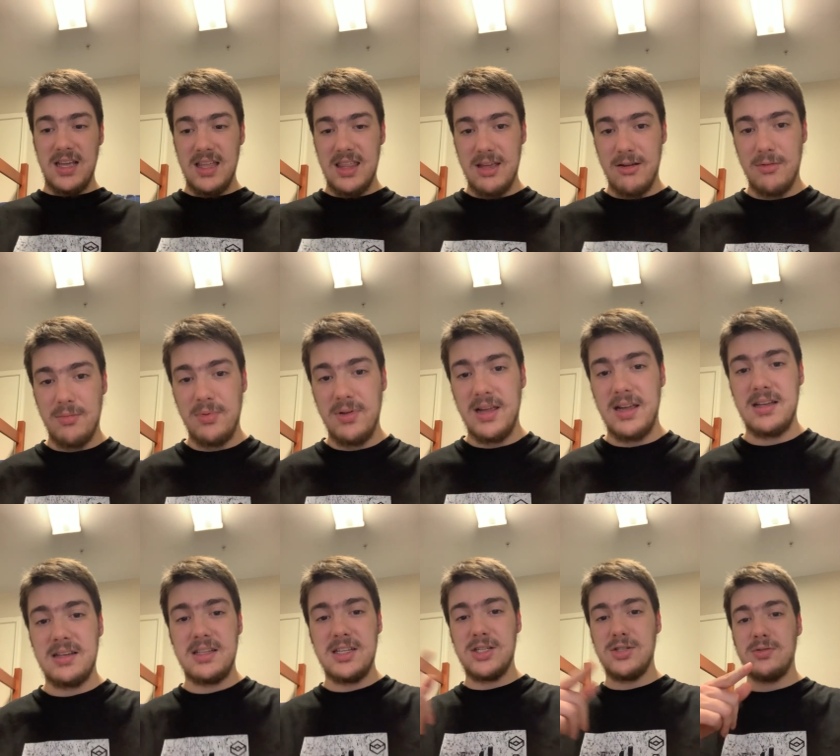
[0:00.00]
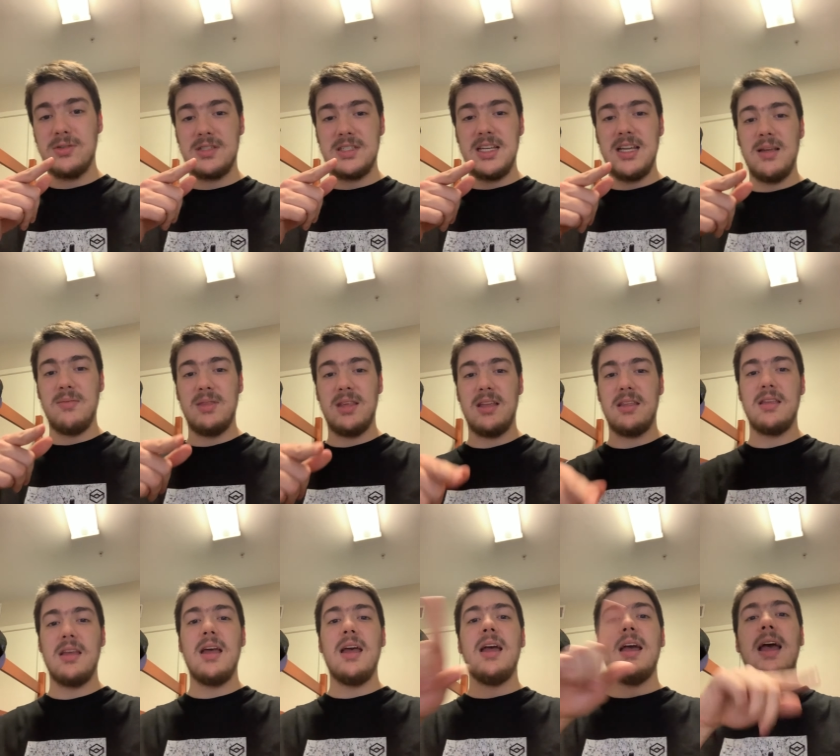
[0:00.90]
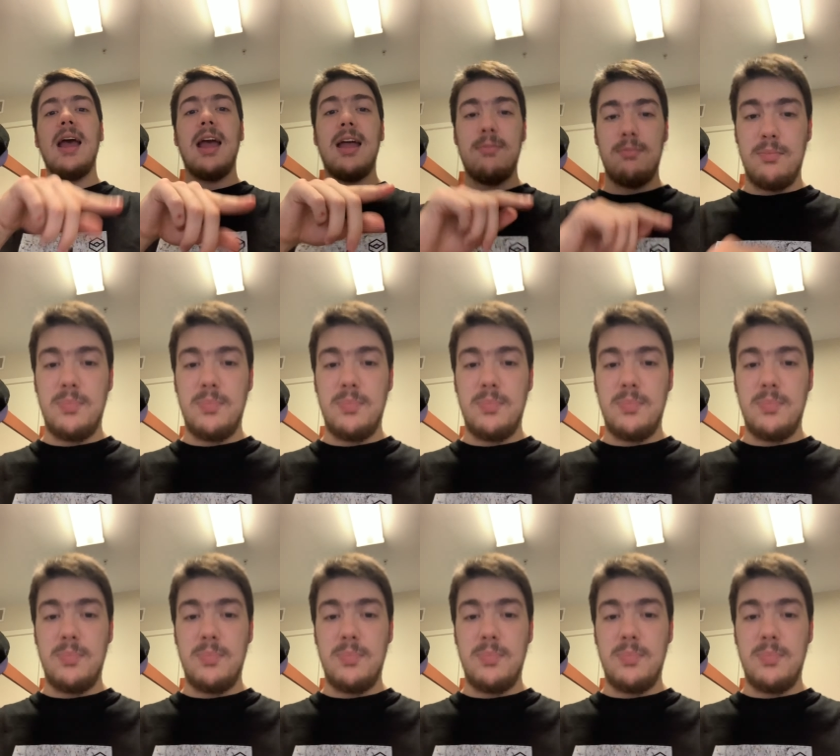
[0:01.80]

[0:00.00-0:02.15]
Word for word: They were playing a district team that had